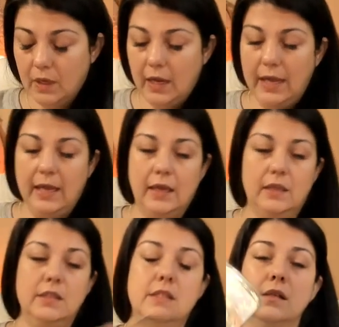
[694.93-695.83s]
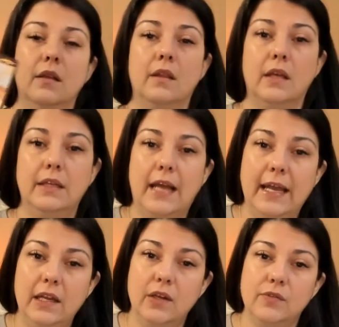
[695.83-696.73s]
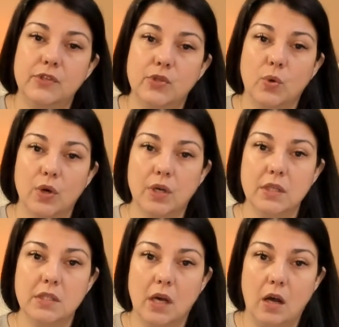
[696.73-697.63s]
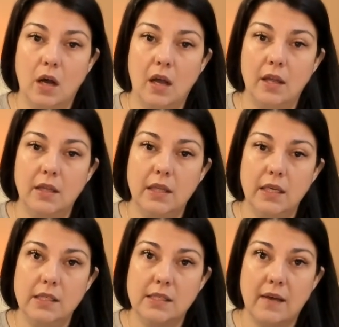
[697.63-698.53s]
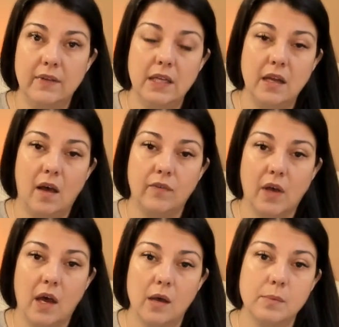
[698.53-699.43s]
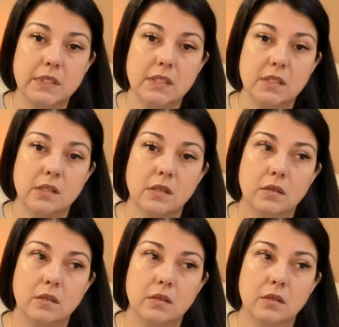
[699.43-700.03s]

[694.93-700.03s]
And the Knight of Swords on the Seven of Cups.